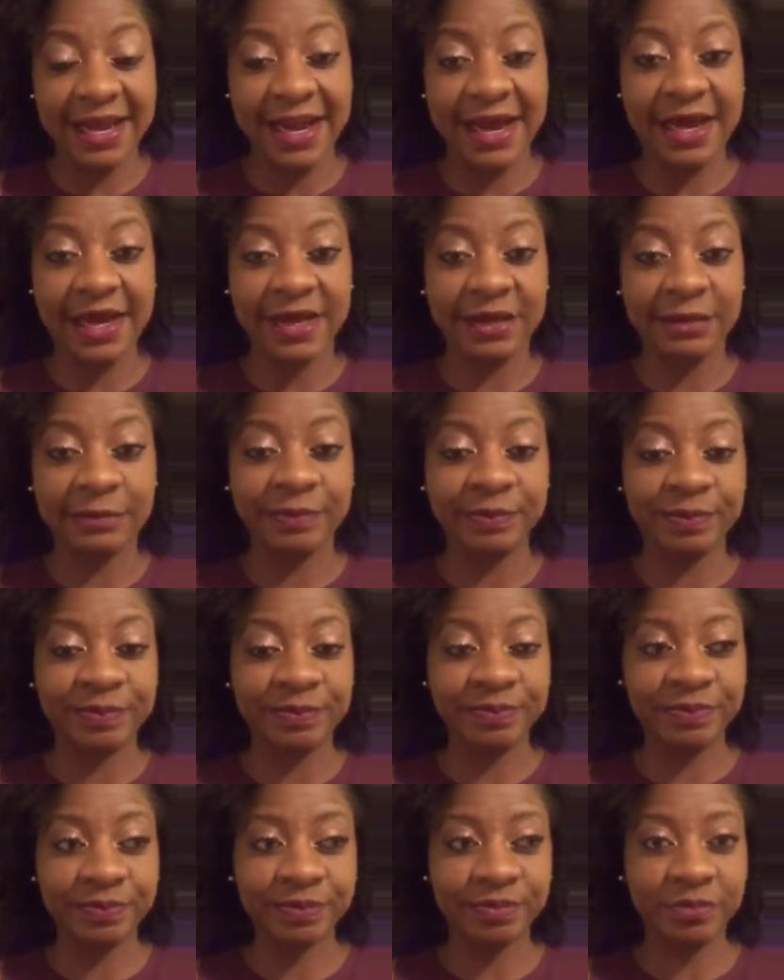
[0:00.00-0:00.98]

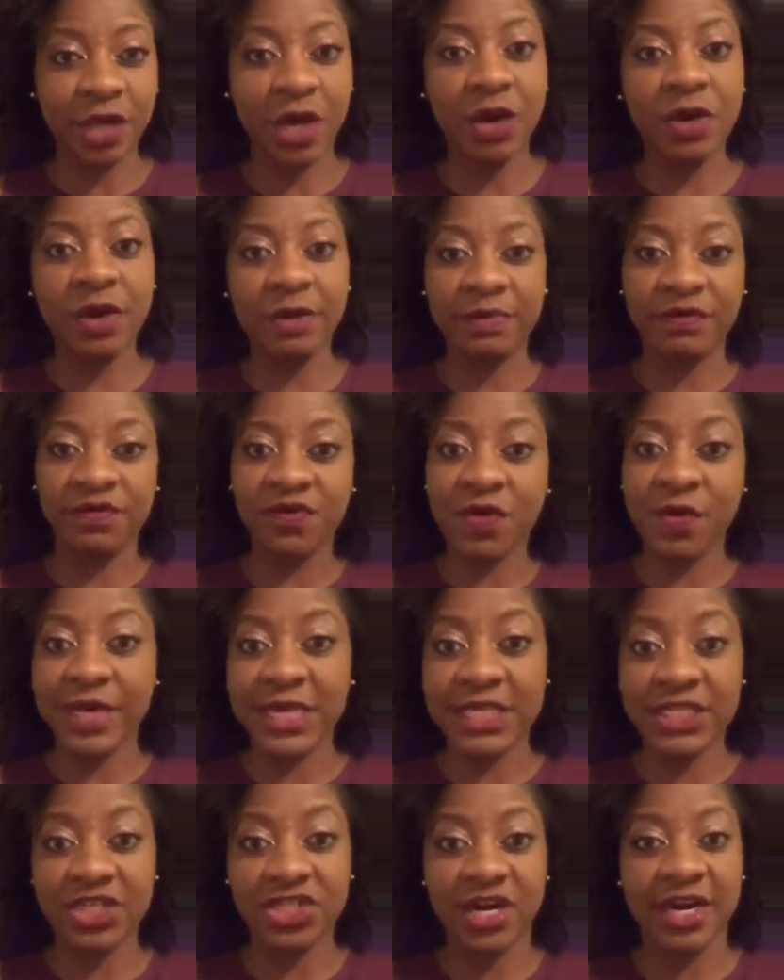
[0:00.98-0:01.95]
oh, and before we
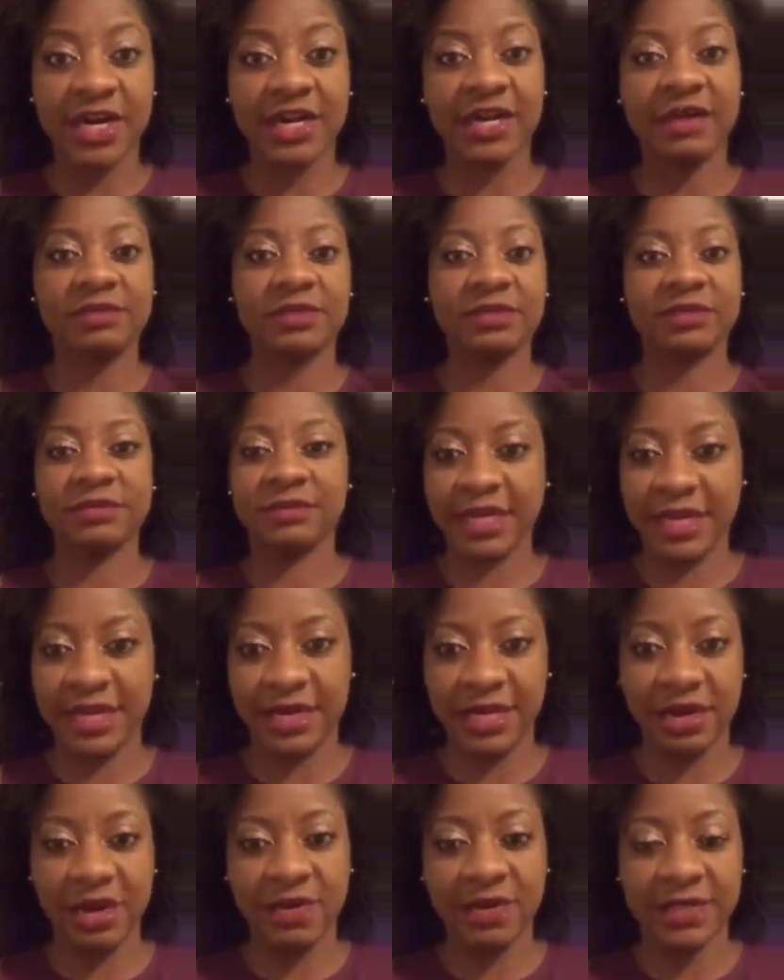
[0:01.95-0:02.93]
get started, I
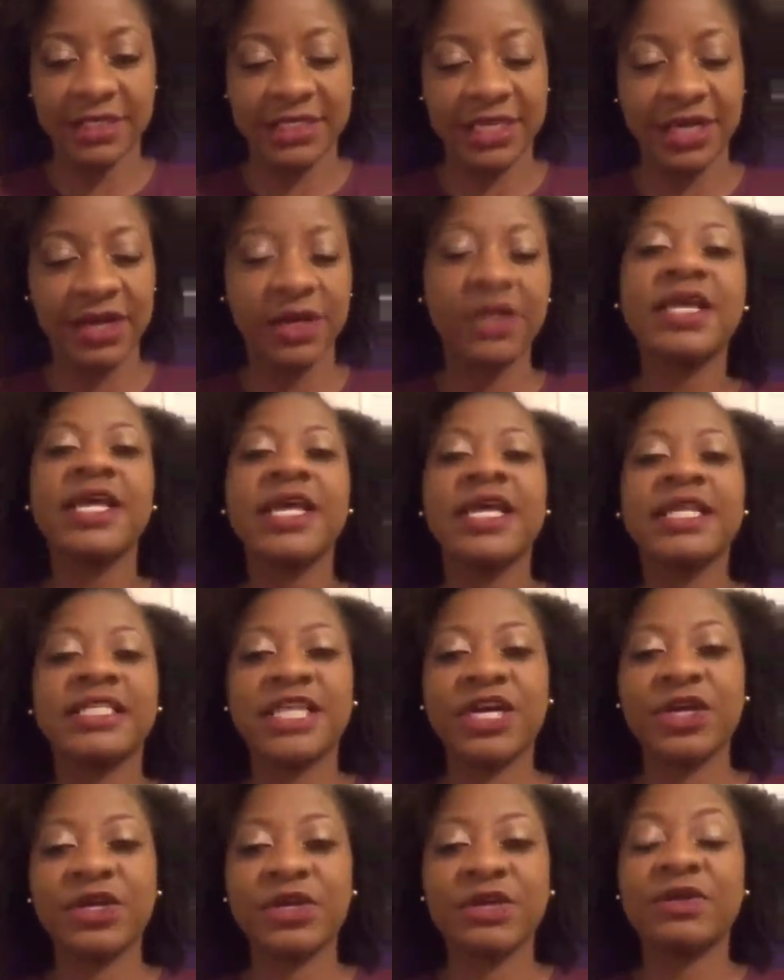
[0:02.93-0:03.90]
need to always tell
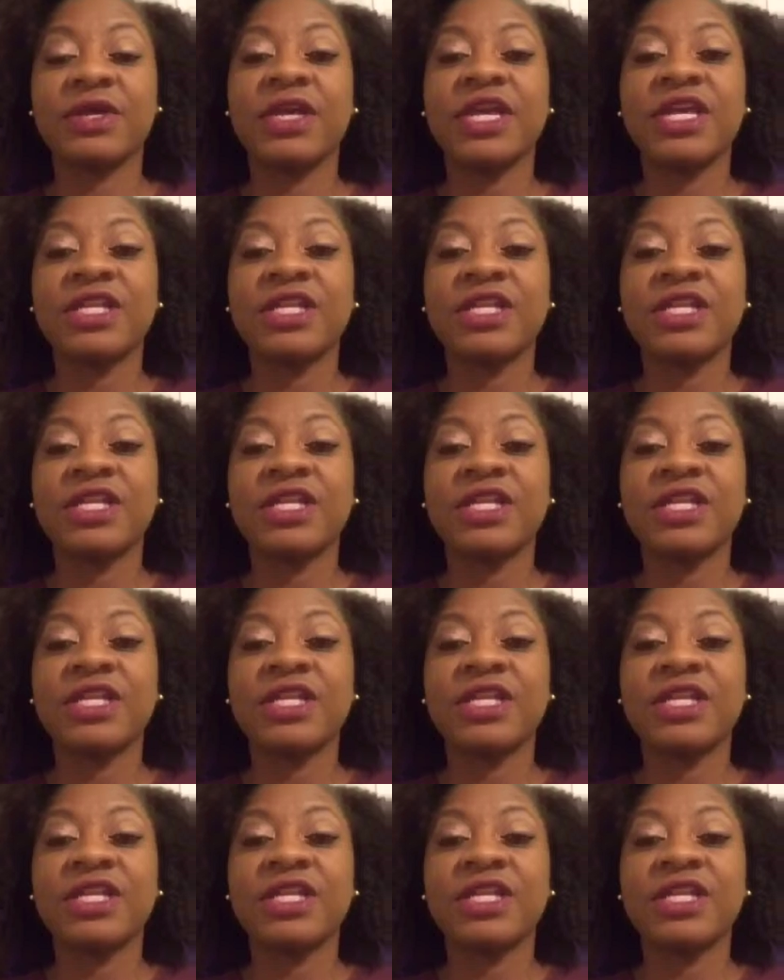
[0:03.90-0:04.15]
you.